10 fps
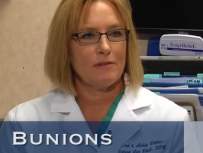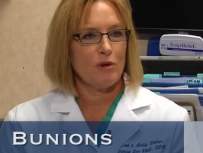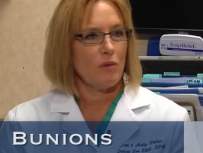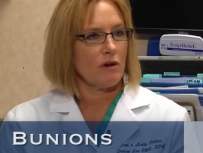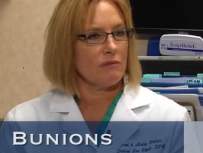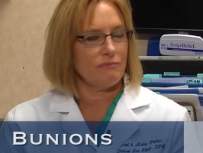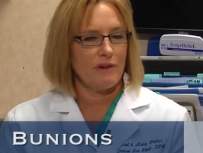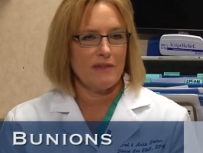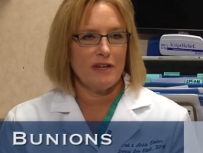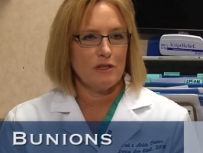We work
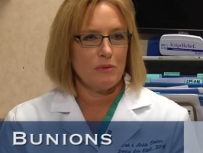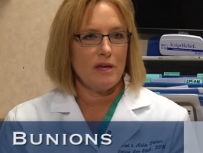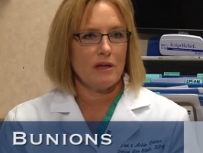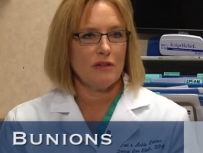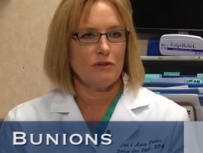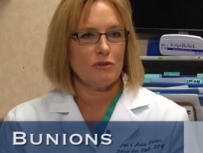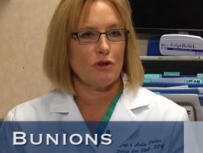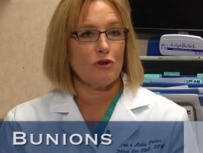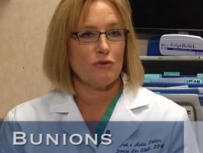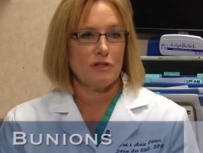5 days a week and do
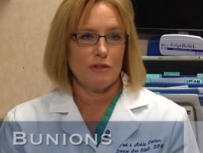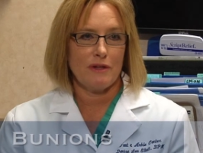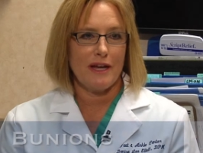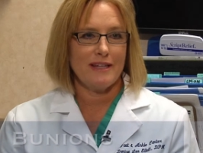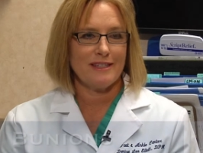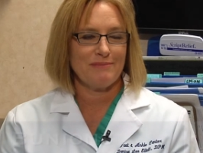surgery 2 days.